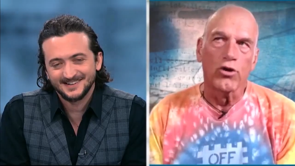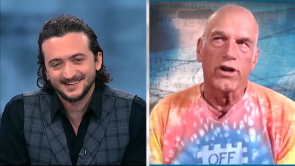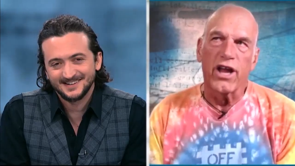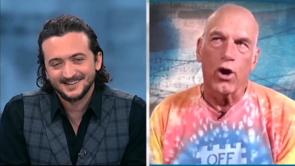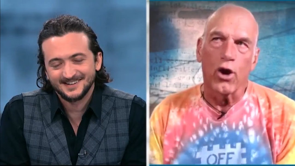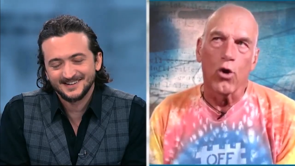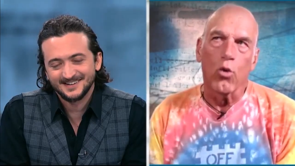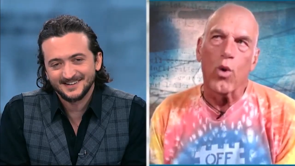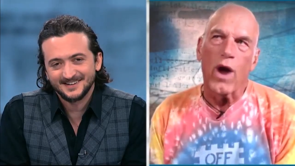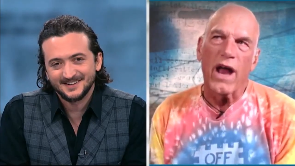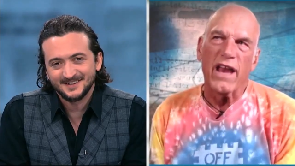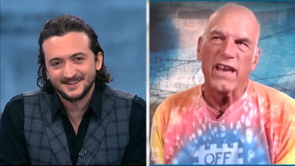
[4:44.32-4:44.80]
Speaker 1: don't
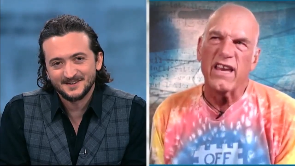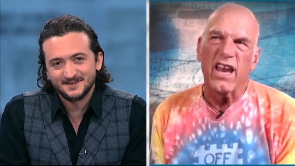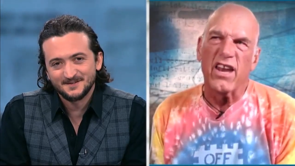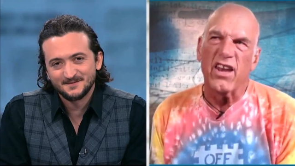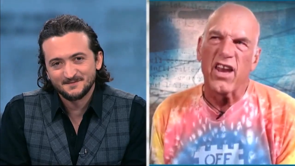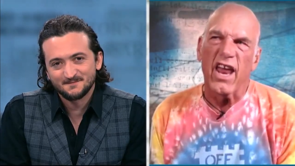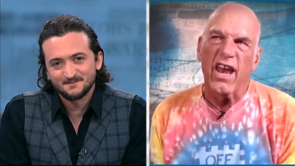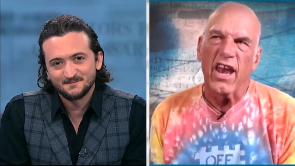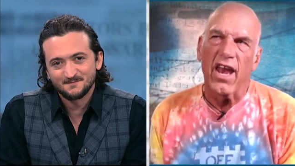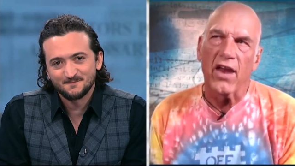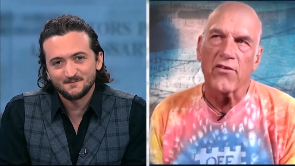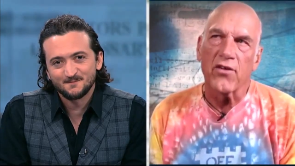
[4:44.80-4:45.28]
care when
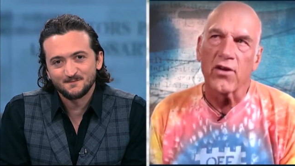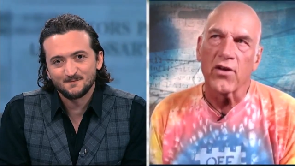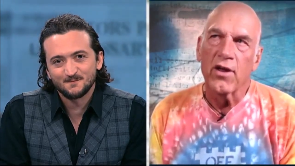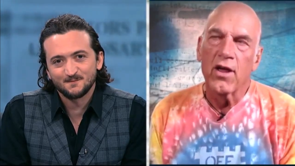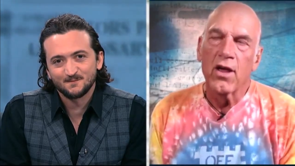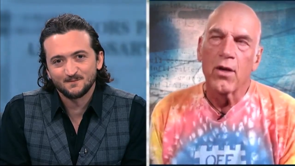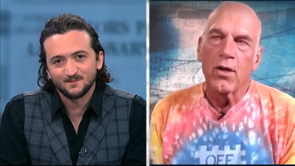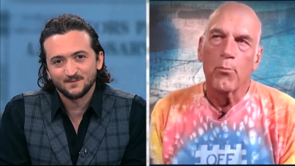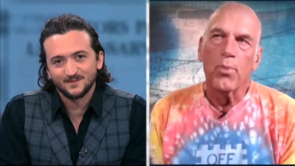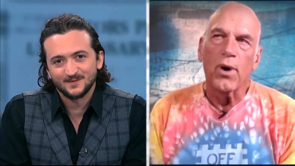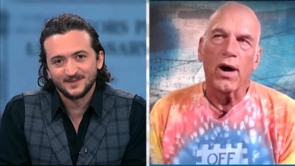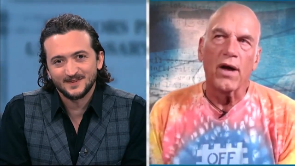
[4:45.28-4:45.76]
you did it.
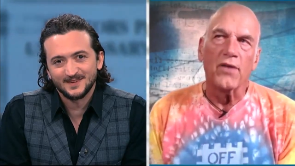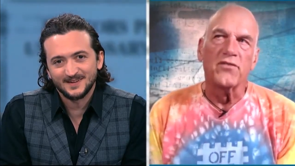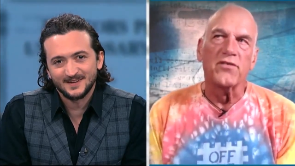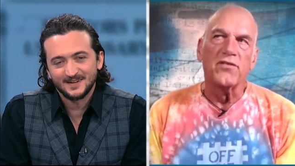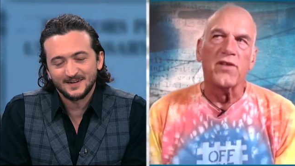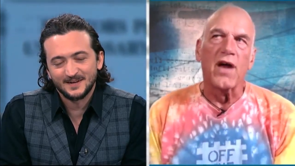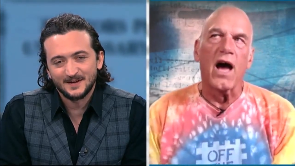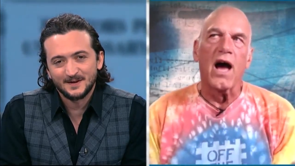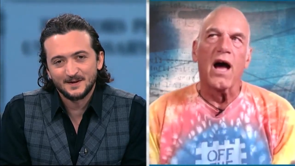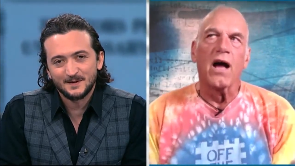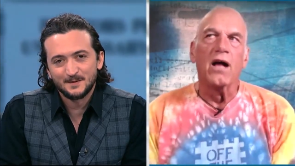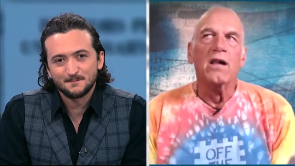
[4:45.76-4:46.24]

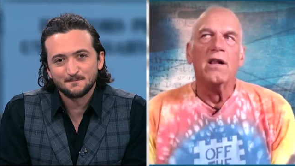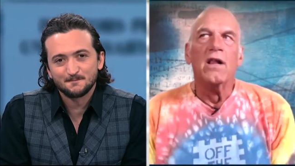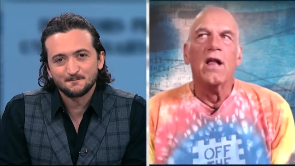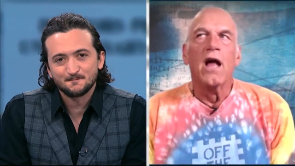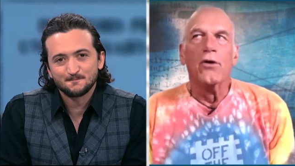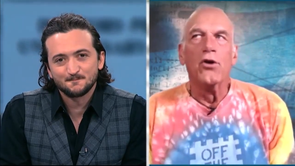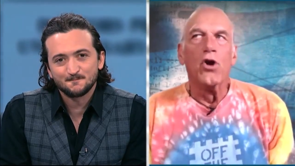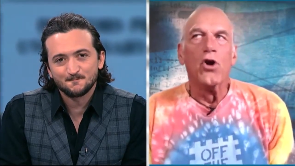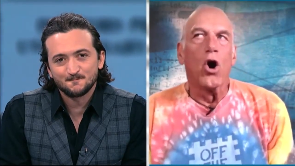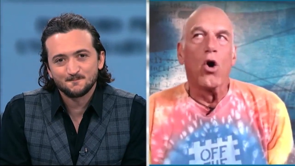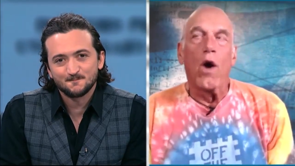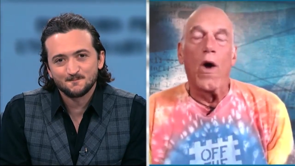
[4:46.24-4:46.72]
But, uh,
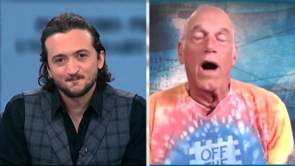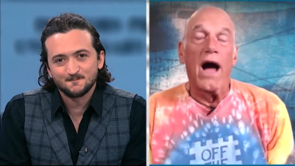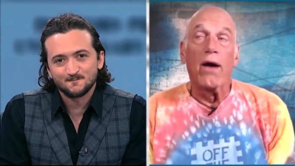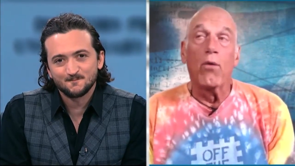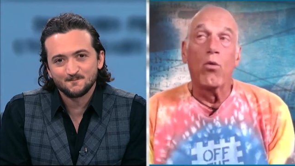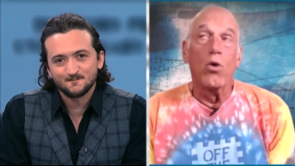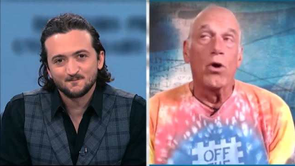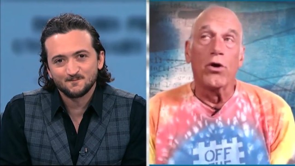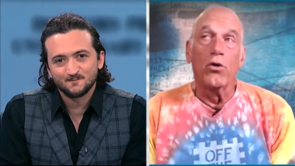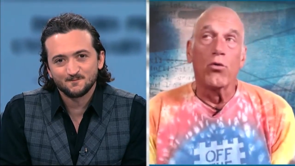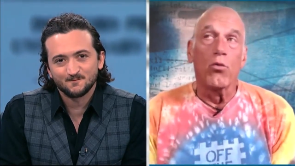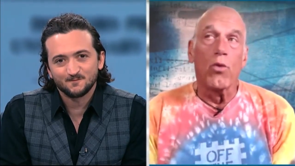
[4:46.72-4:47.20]
no,
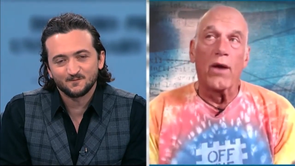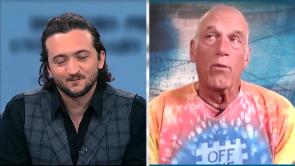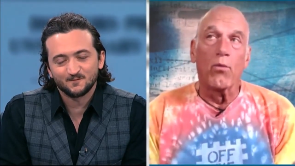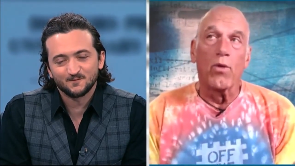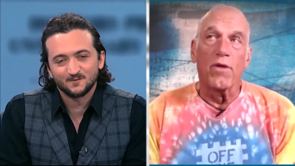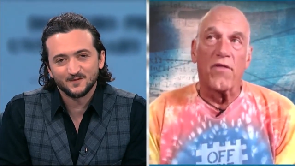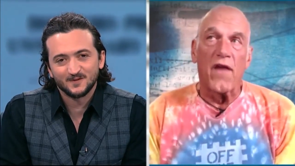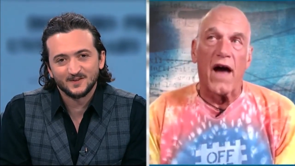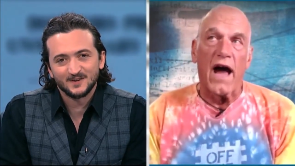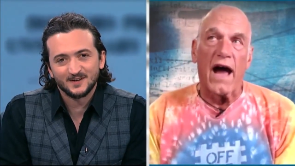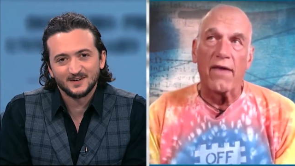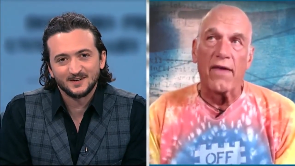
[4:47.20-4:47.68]
I wouldn't
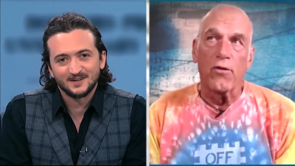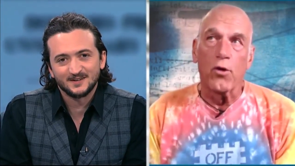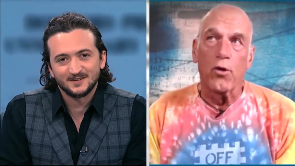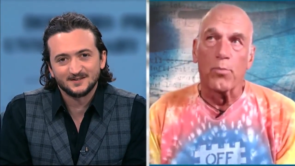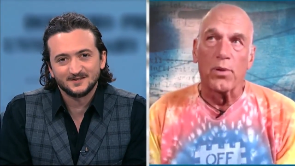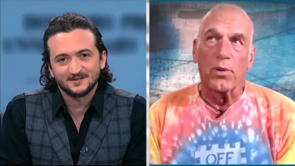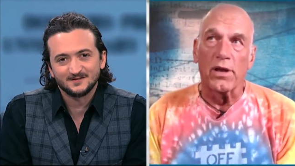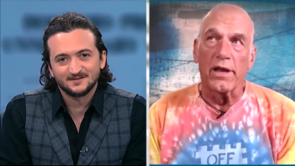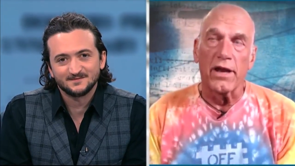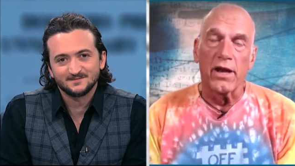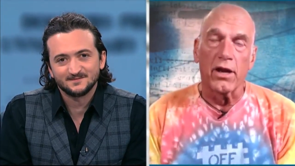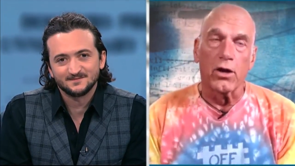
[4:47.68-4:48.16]
run with
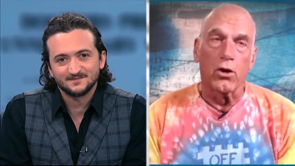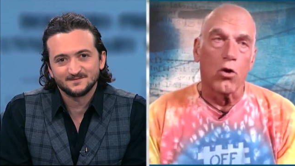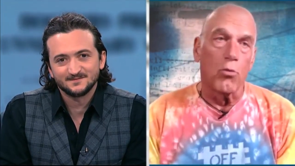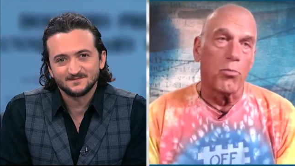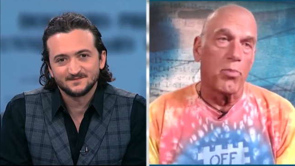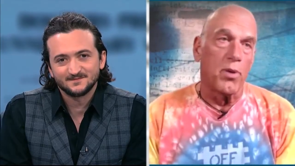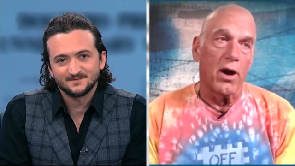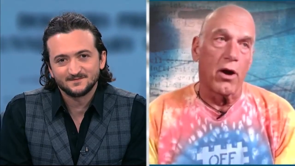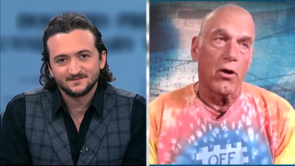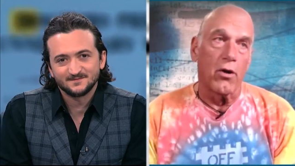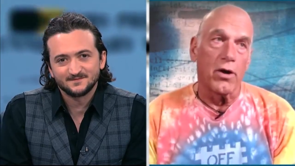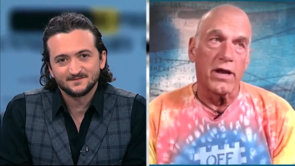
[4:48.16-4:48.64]
either
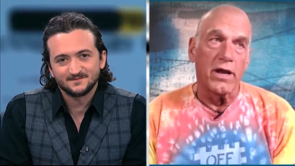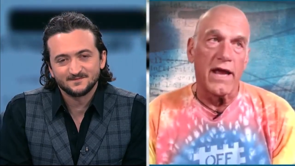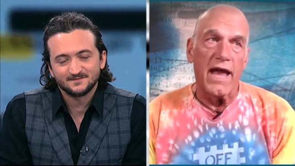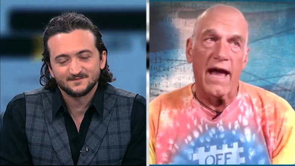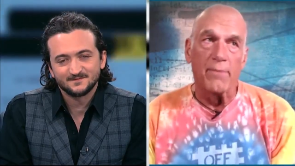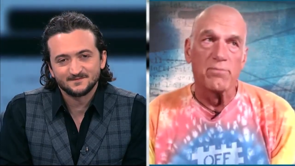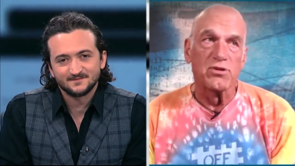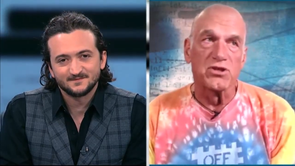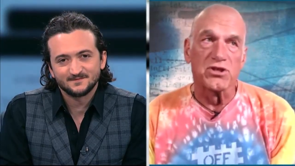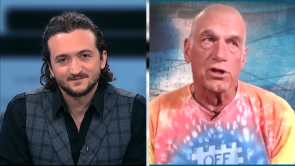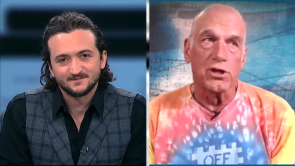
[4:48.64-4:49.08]
political party.